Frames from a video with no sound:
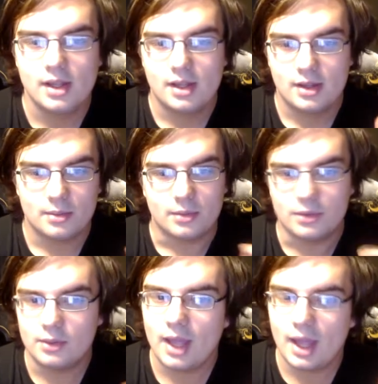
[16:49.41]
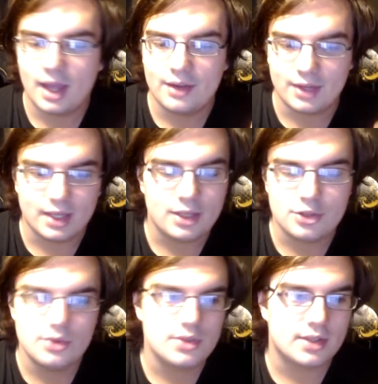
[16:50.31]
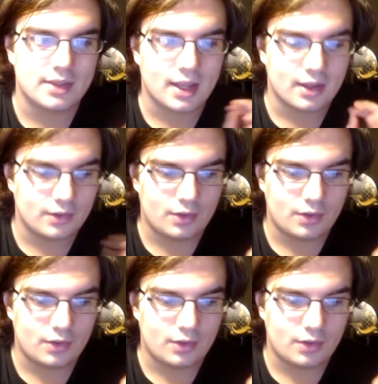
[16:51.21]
We don't have any news on that at all.